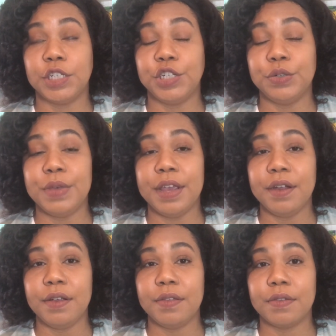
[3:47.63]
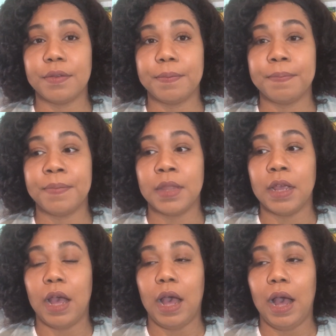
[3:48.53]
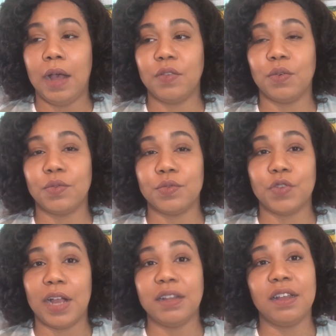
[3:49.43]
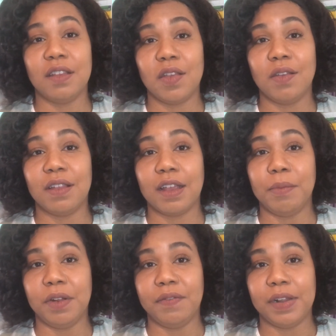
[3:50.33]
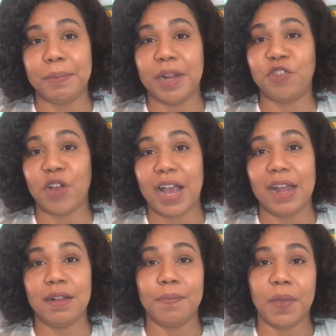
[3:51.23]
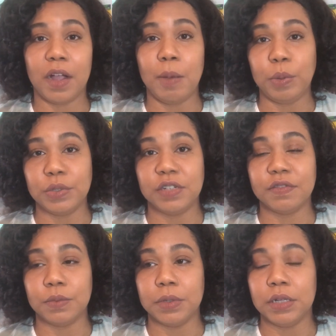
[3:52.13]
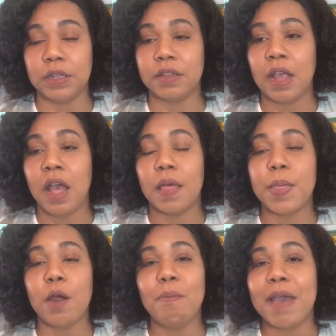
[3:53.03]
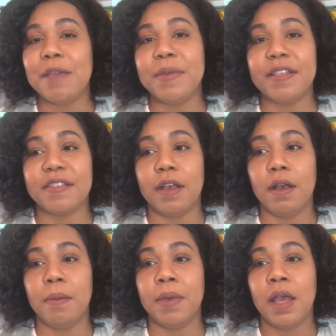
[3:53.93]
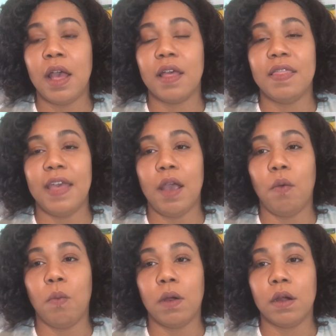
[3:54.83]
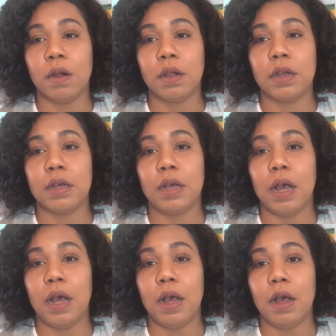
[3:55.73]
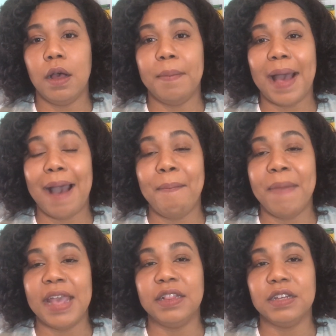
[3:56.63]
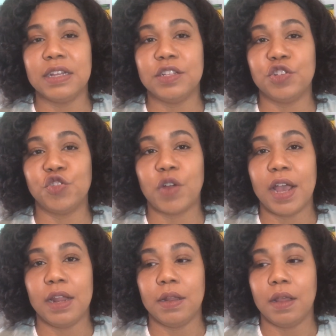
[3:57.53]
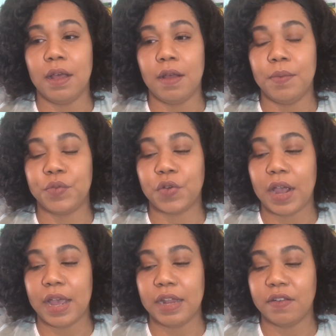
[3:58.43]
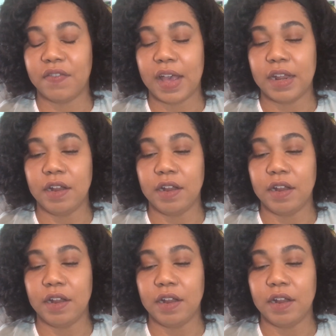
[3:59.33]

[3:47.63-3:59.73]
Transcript: 2 years. I also tried to continue to take a multivitamin. I tried a couple of different ones. There may be some that work. I may look into trying to find